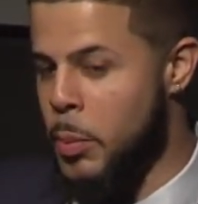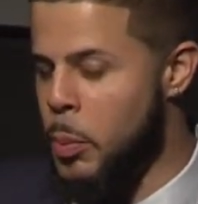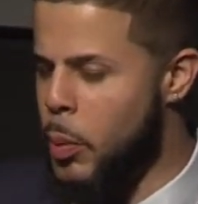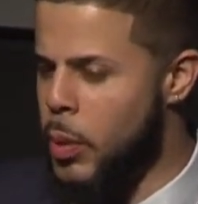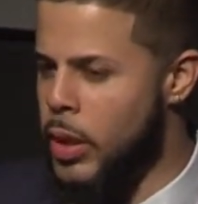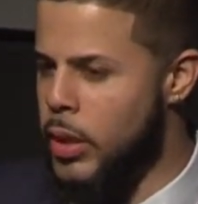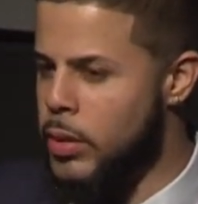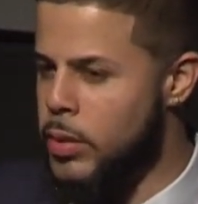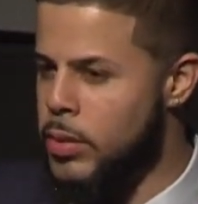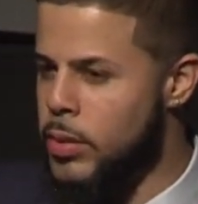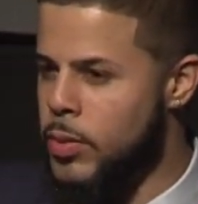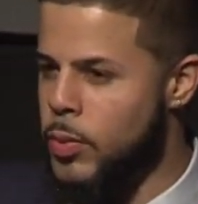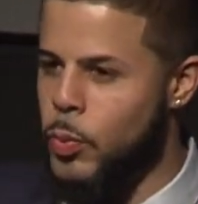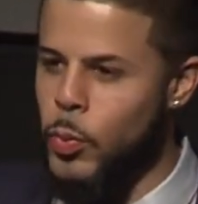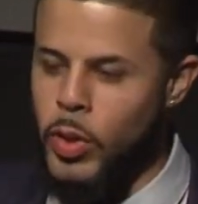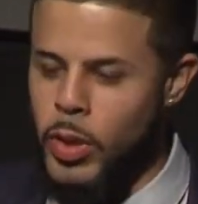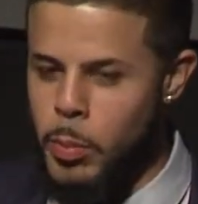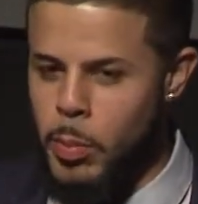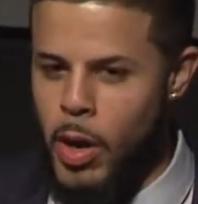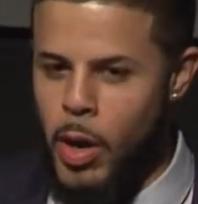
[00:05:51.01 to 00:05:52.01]
But
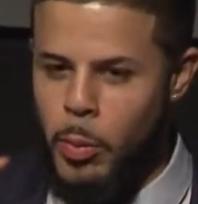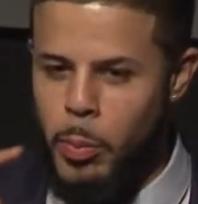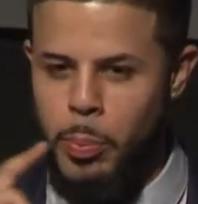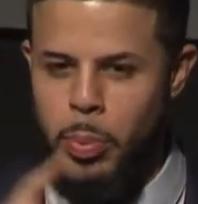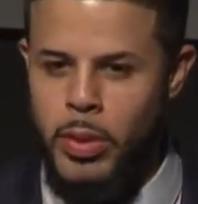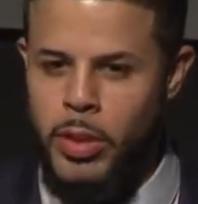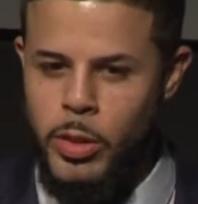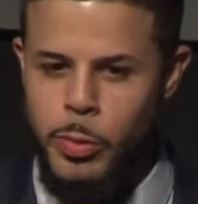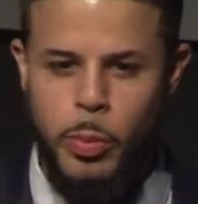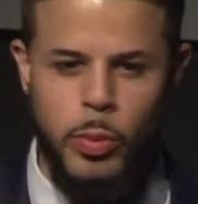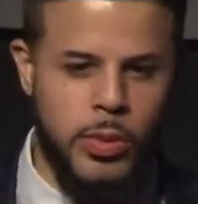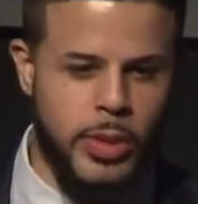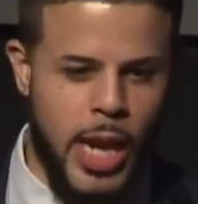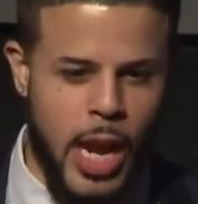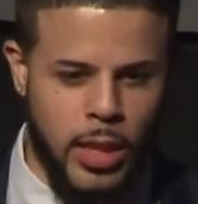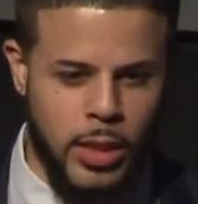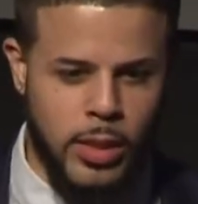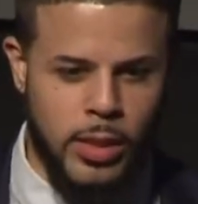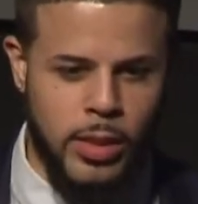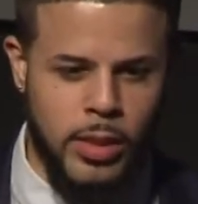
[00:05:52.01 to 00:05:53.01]
what about police
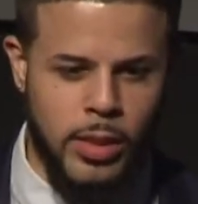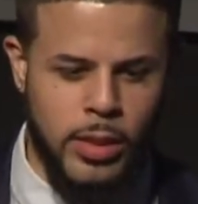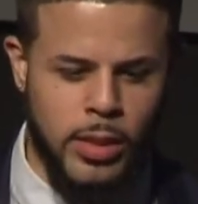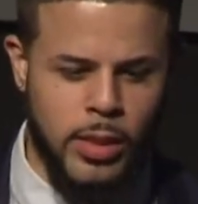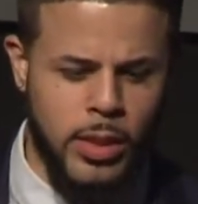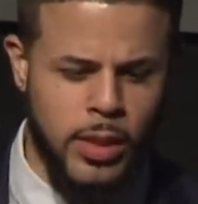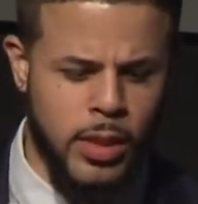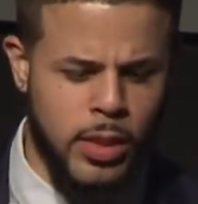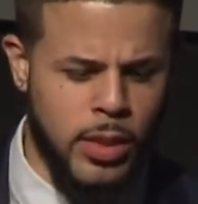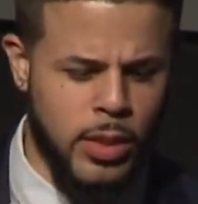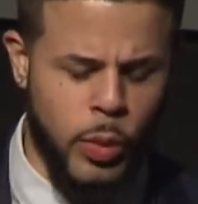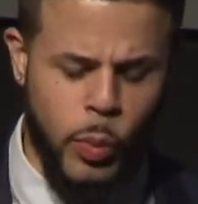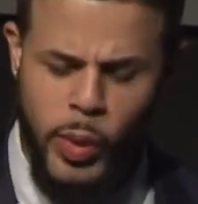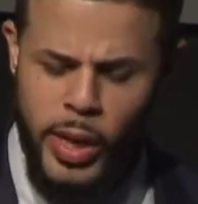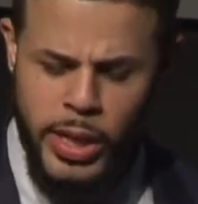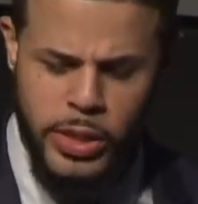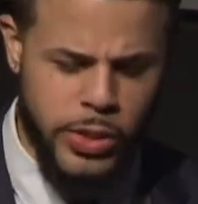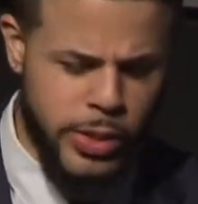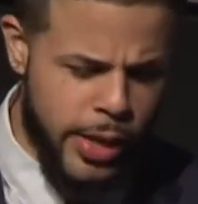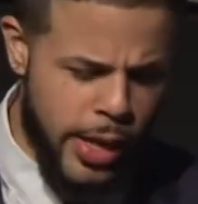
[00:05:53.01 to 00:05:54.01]
brutality, the
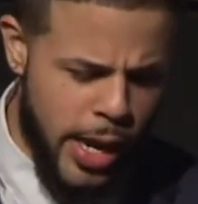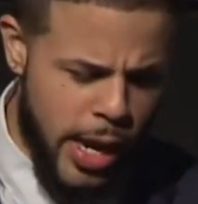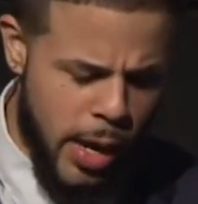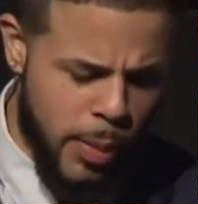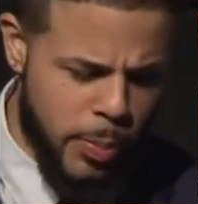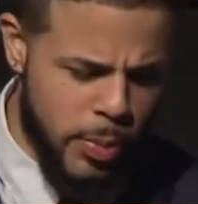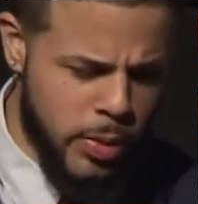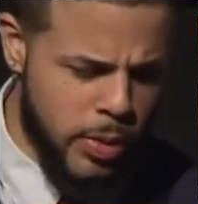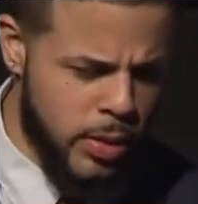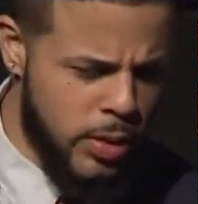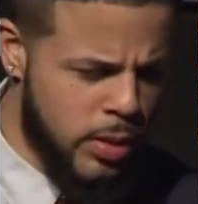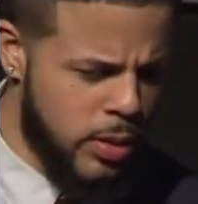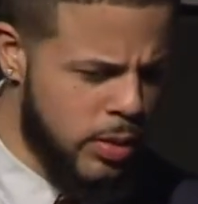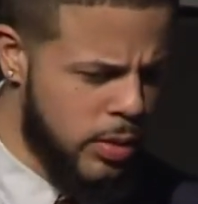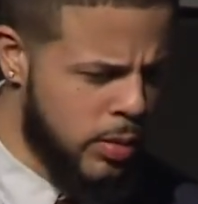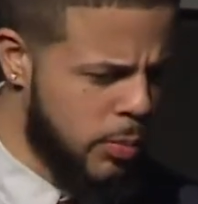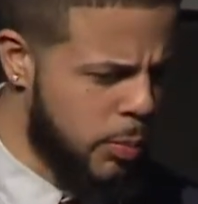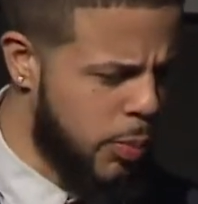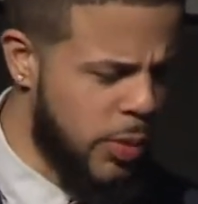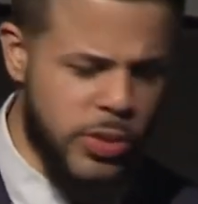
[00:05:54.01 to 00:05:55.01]
wage gap,
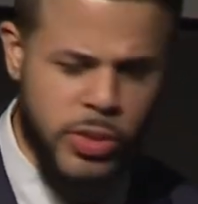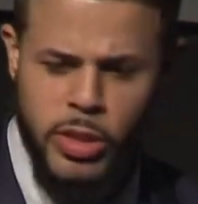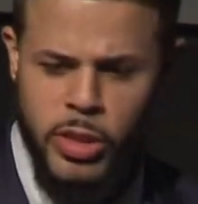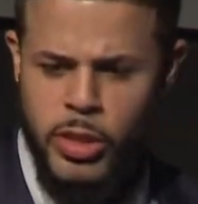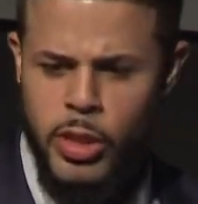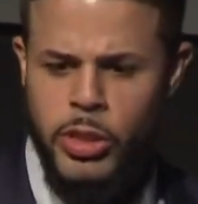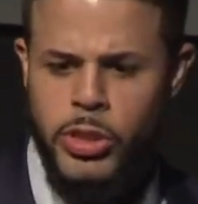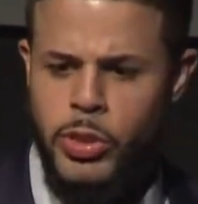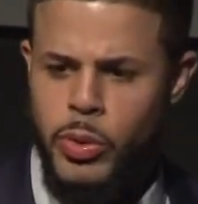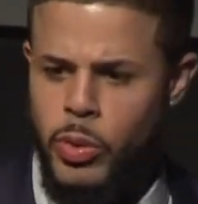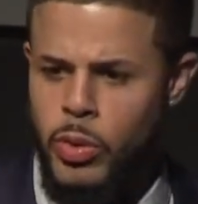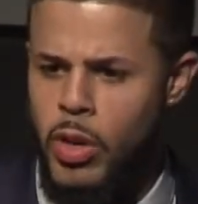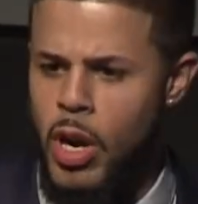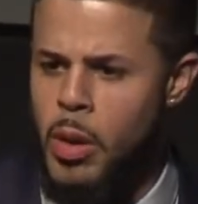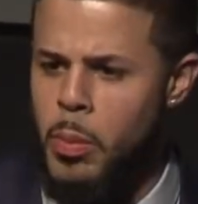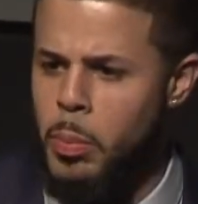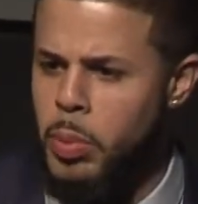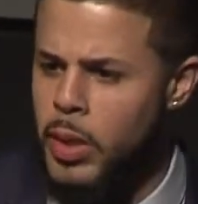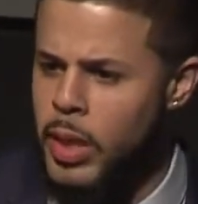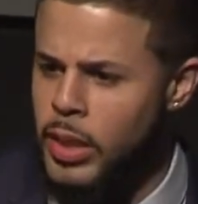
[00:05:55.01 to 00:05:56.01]
prison industrial
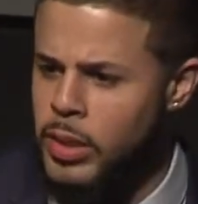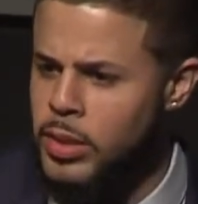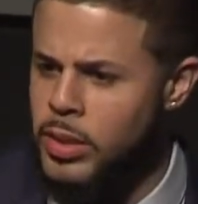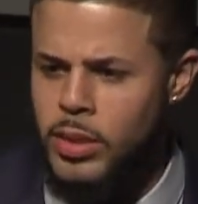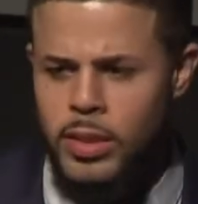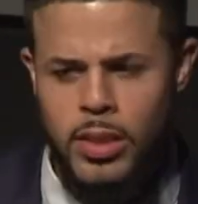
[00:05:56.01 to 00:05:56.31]
complex?